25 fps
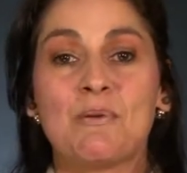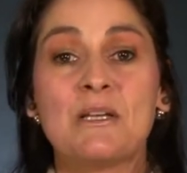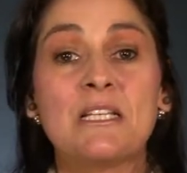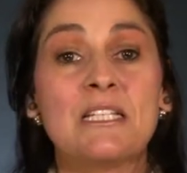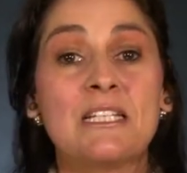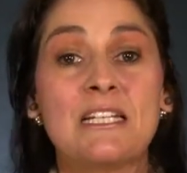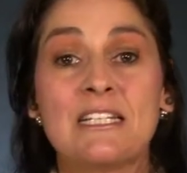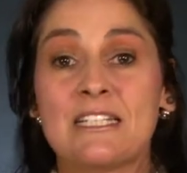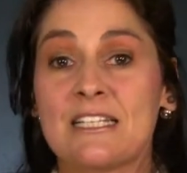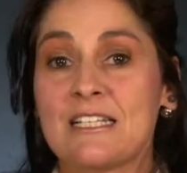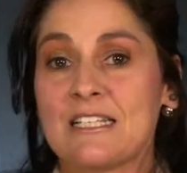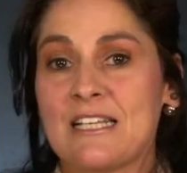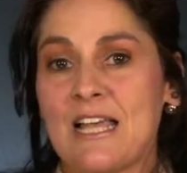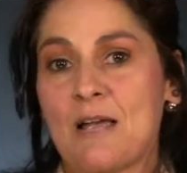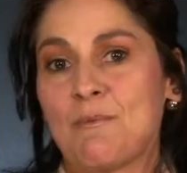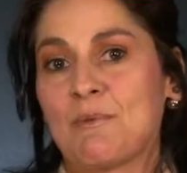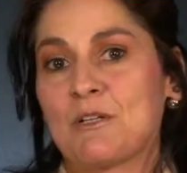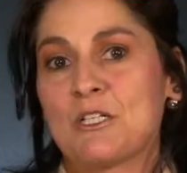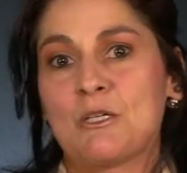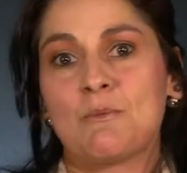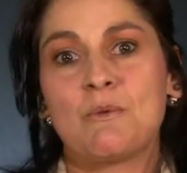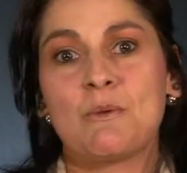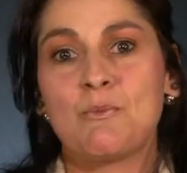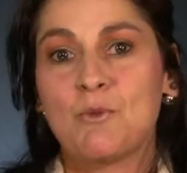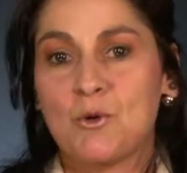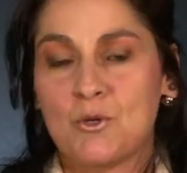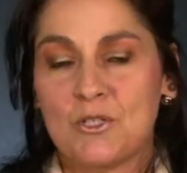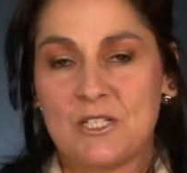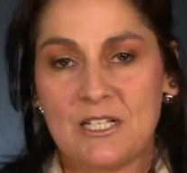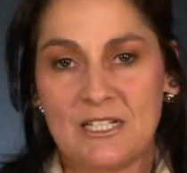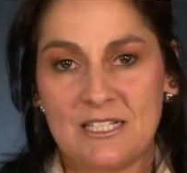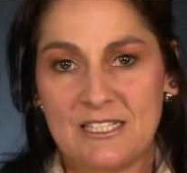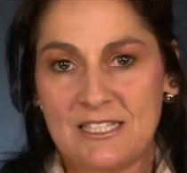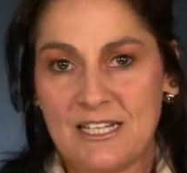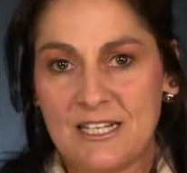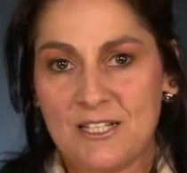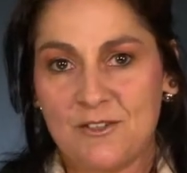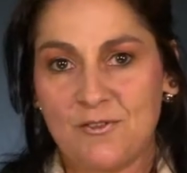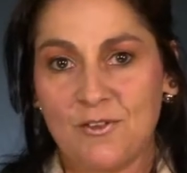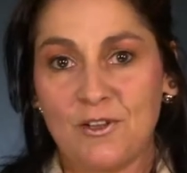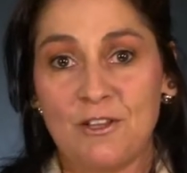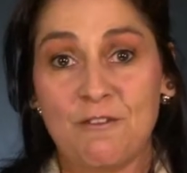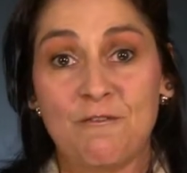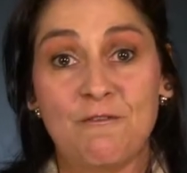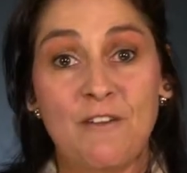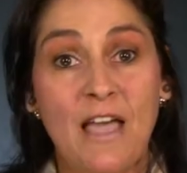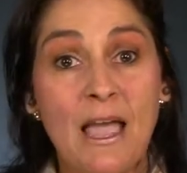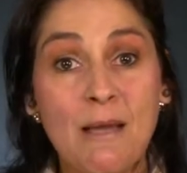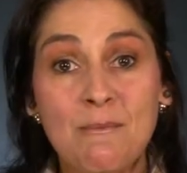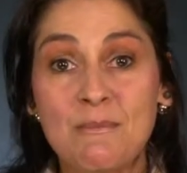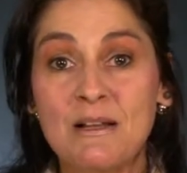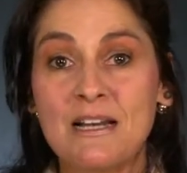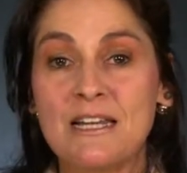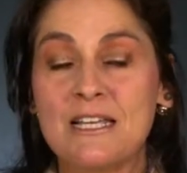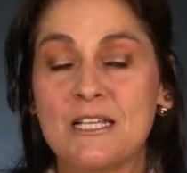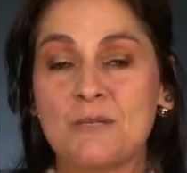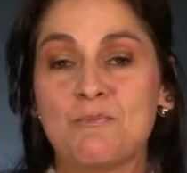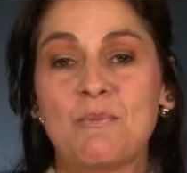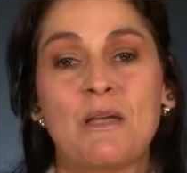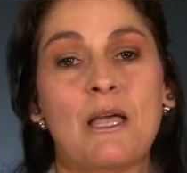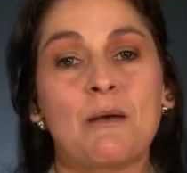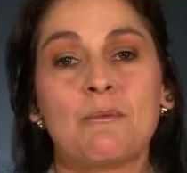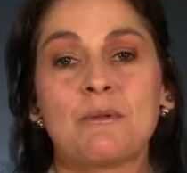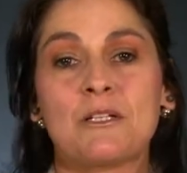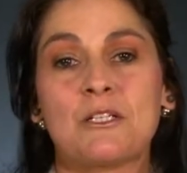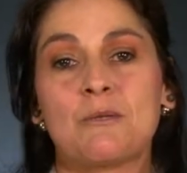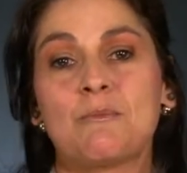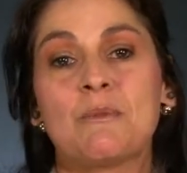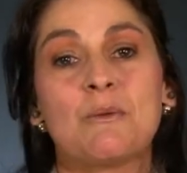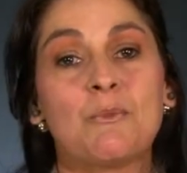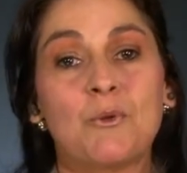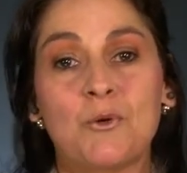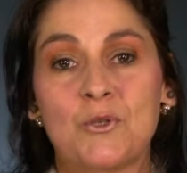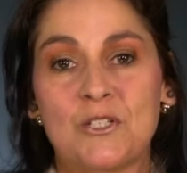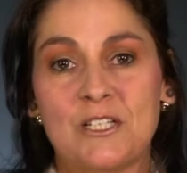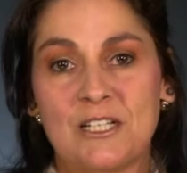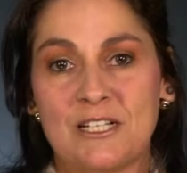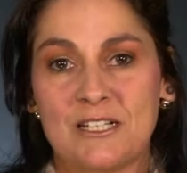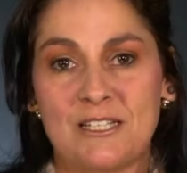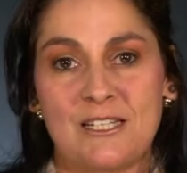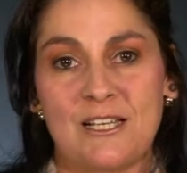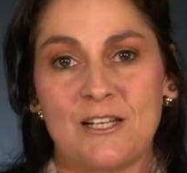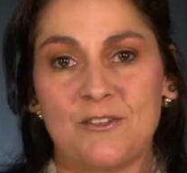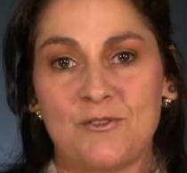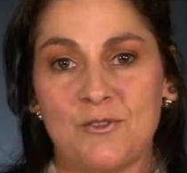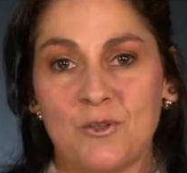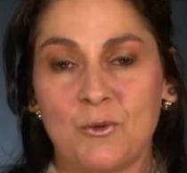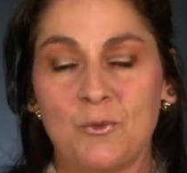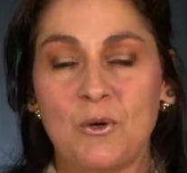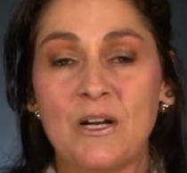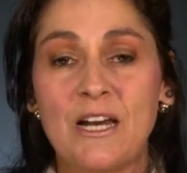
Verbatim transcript: business is able to be more successful. The family is be able to be more successful.